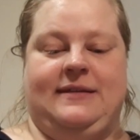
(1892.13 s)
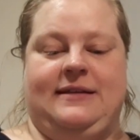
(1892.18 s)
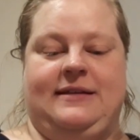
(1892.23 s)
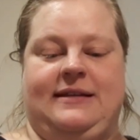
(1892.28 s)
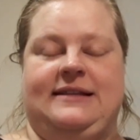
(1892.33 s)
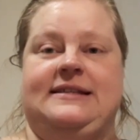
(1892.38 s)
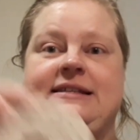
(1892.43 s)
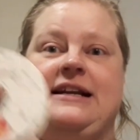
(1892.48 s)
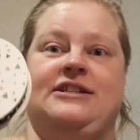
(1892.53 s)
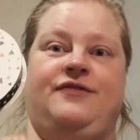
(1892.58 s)

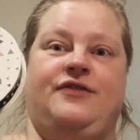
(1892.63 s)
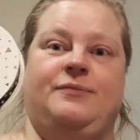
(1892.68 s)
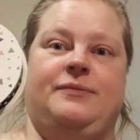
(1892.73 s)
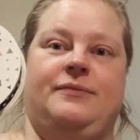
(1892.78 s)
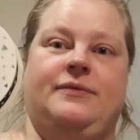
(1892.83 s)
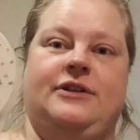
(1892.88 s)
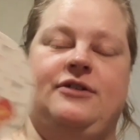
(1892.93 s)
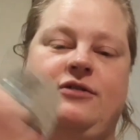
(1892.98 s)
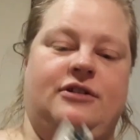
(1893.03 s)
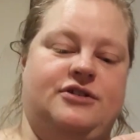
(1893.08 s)
This is actually from
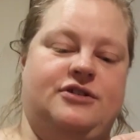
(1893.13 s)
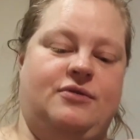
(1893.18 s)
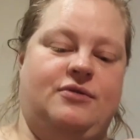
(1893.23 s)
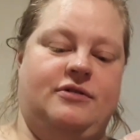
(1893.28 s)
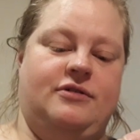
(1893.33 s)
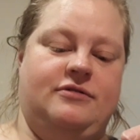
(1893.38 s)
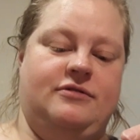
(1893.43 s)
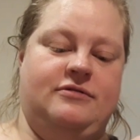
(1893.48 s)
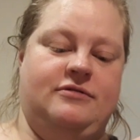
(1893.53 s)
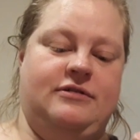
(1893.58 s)
the dollar
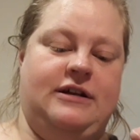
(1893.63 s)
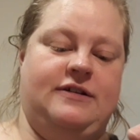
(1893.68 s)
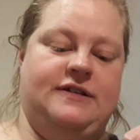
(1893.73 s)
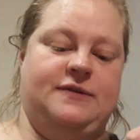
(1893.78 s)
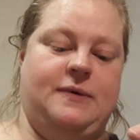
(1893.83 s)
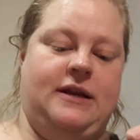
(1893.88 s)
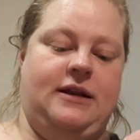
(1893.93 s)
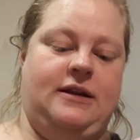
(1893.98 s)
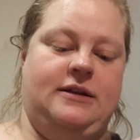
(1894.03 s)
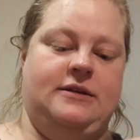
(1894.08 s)
store here in
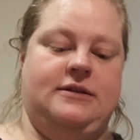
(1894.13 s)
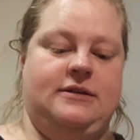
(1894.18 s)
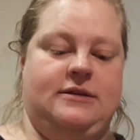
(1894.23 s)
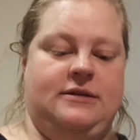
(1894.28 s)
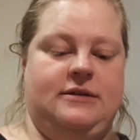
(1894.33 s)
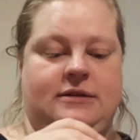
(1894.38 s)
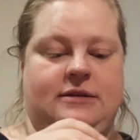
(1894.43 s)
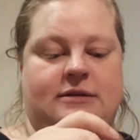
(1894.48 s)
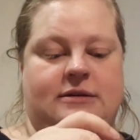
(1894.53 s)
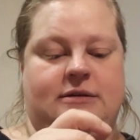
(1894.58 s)
Sweden.
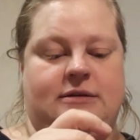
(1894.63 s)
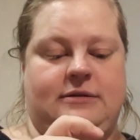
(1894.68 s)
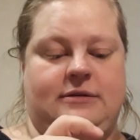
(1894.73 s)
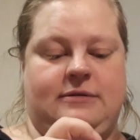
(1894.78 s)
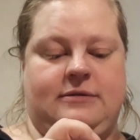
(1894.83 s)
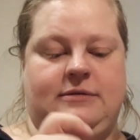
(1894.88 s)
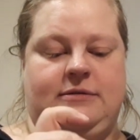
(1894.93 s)
Yeah,